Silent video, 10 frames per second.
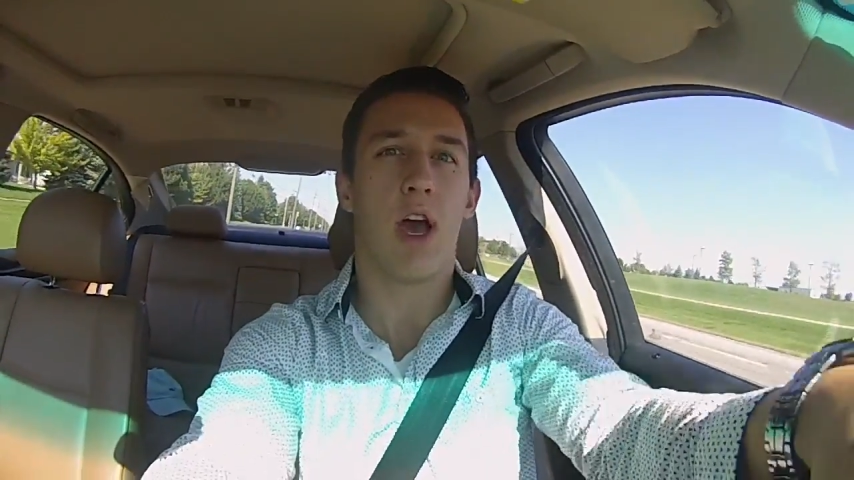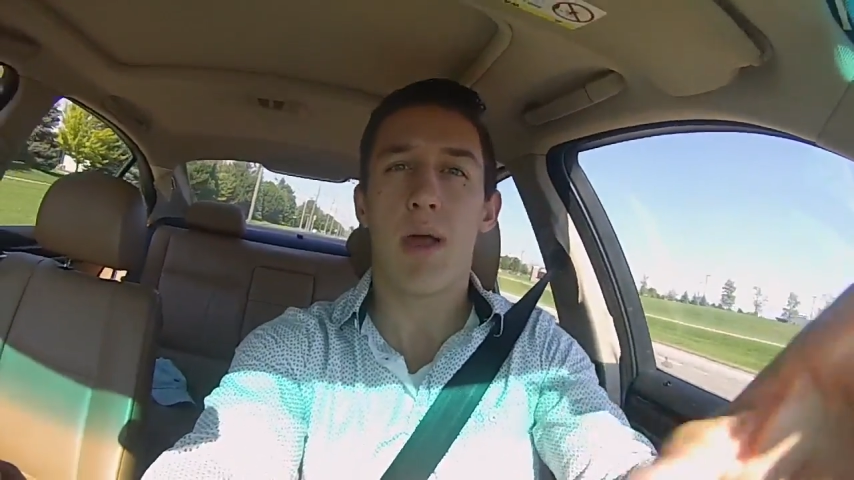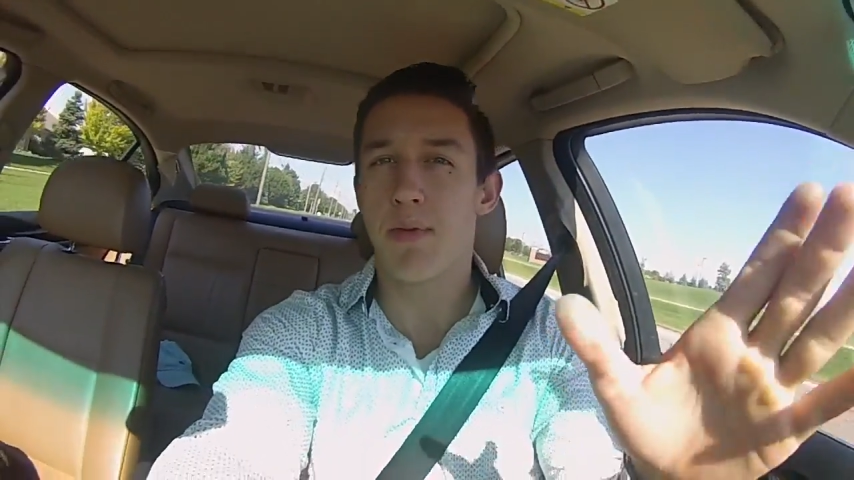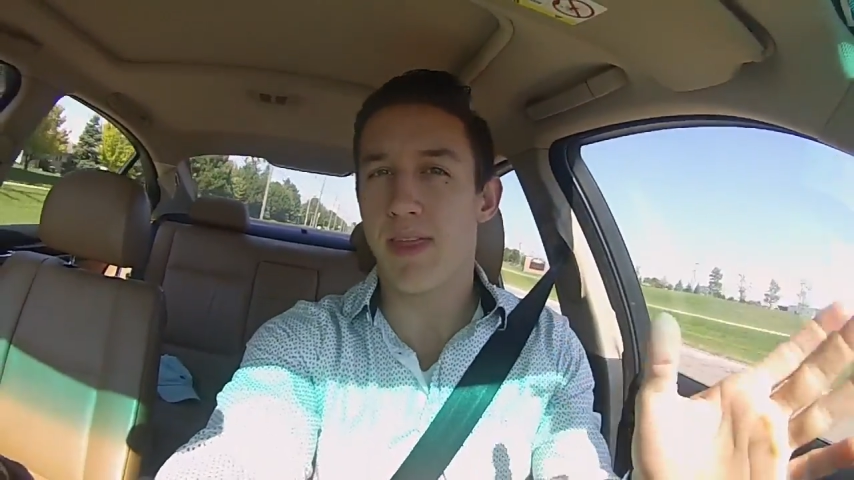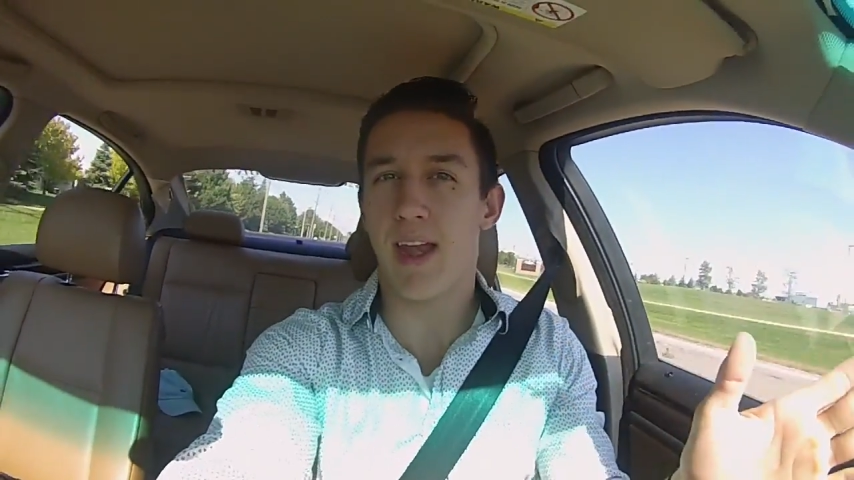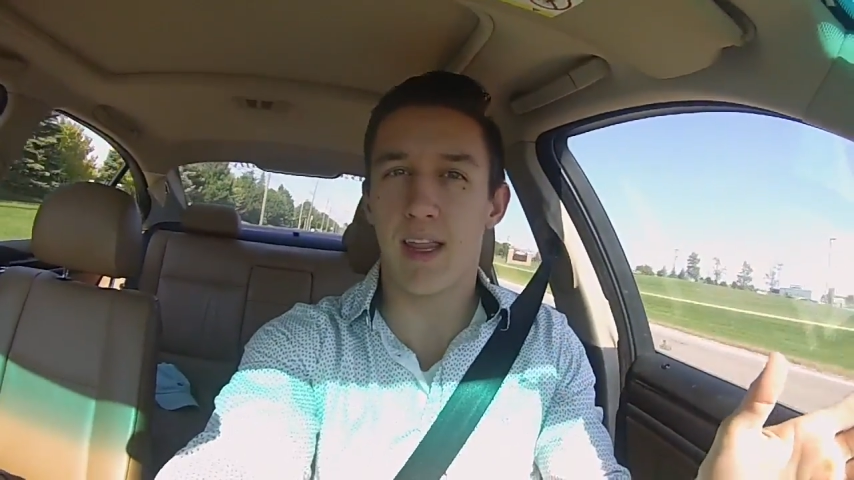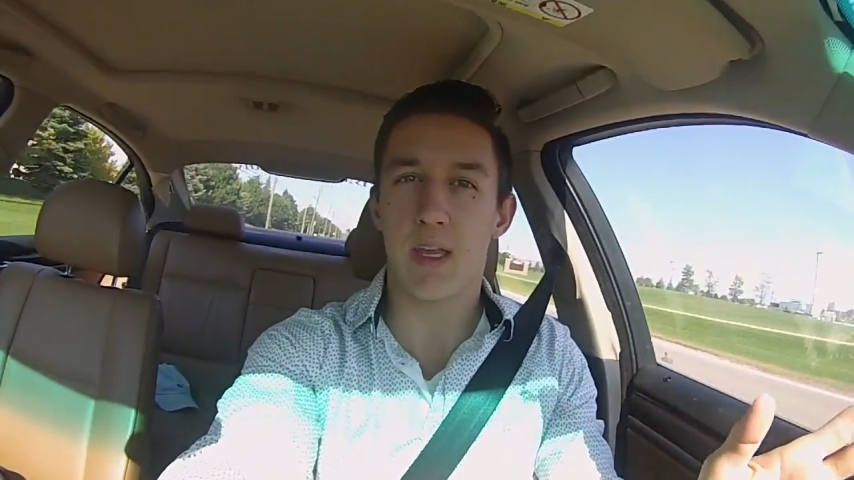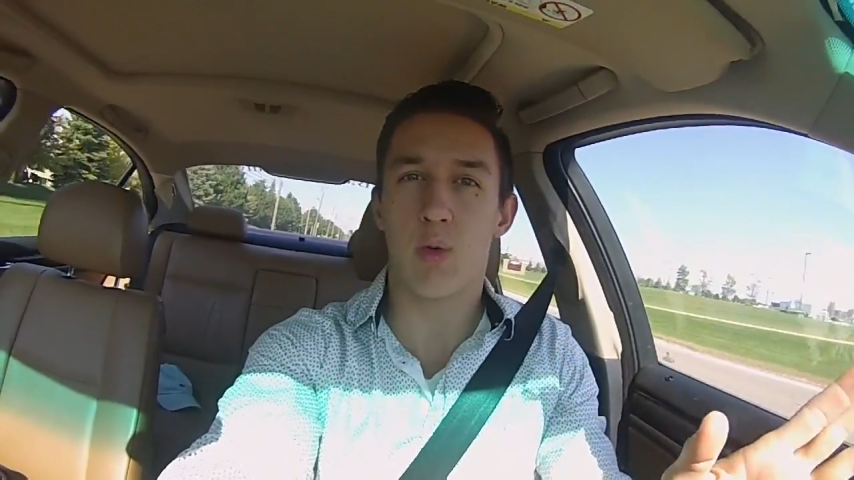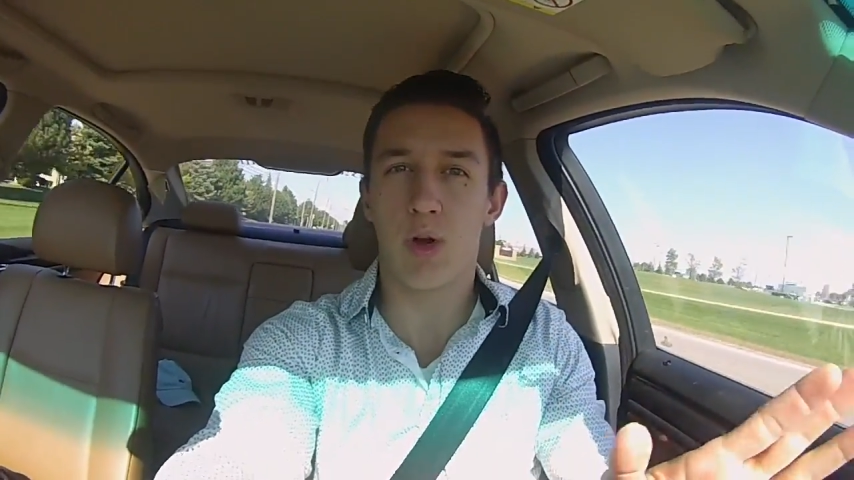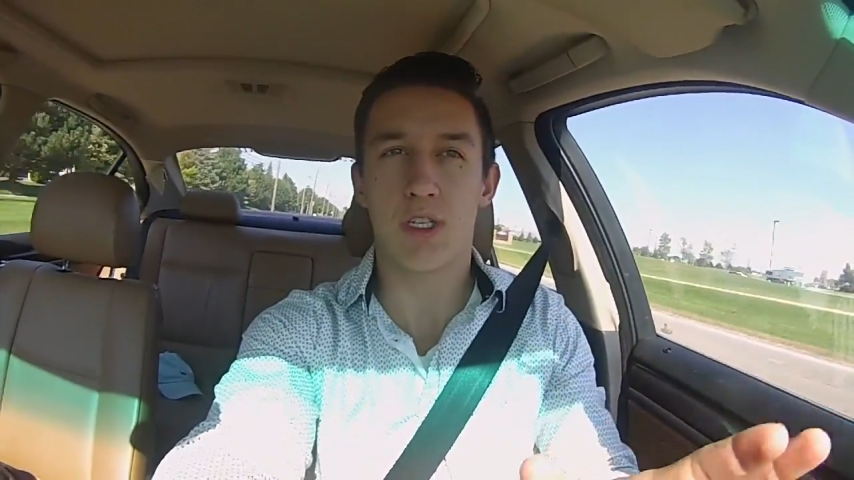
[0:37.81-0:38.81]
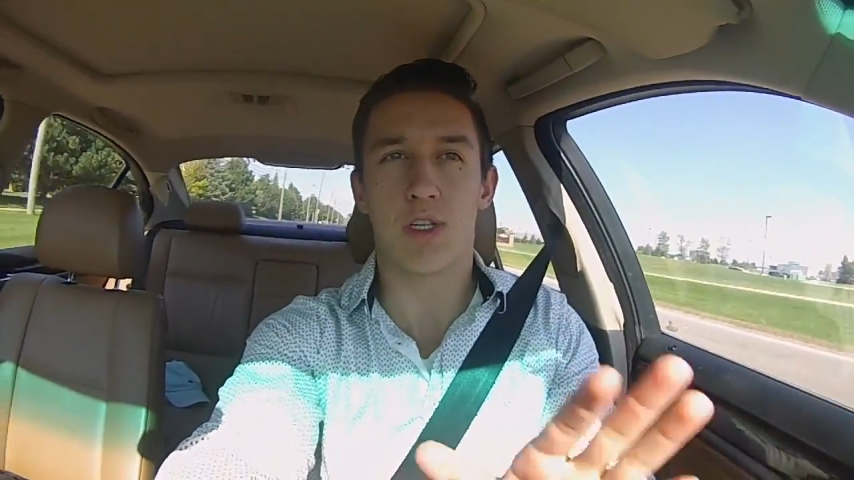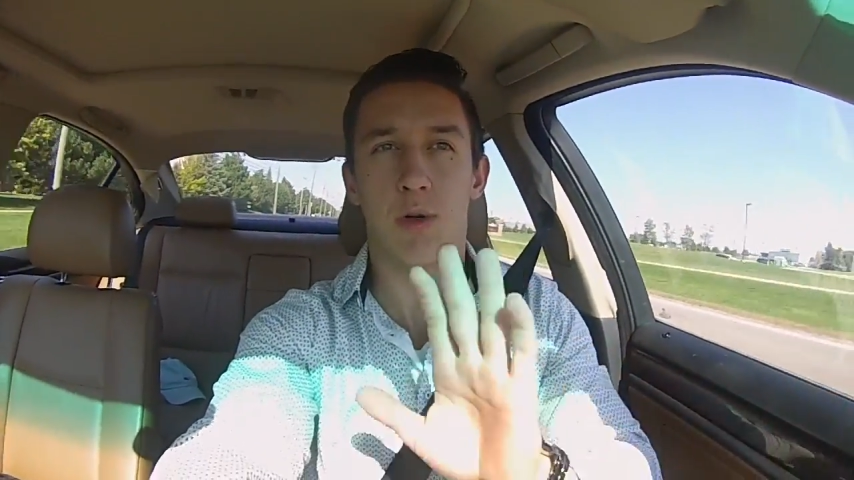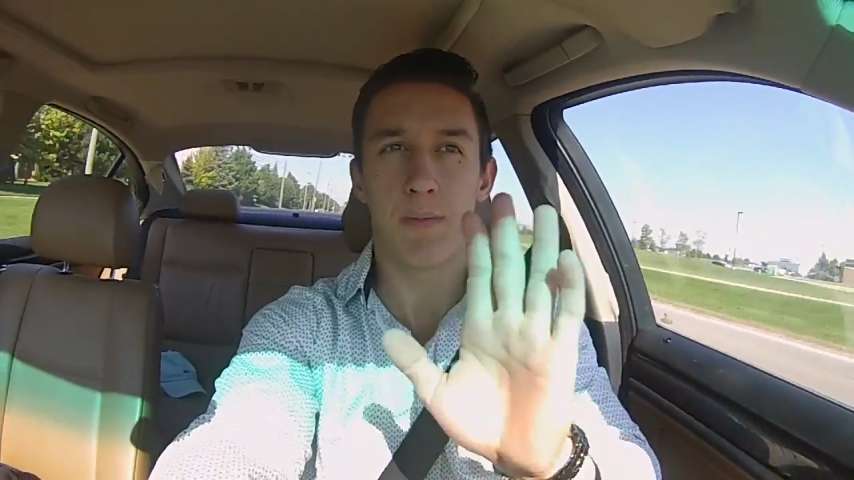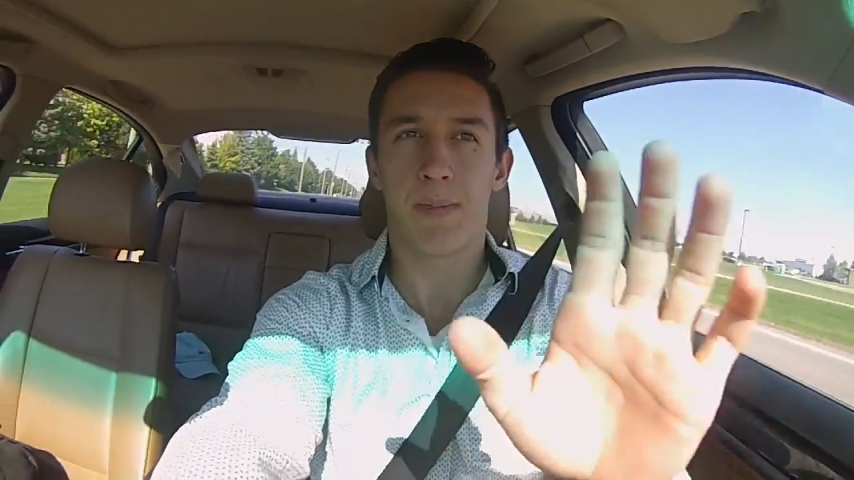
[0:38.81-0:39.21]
hypothetically you were to,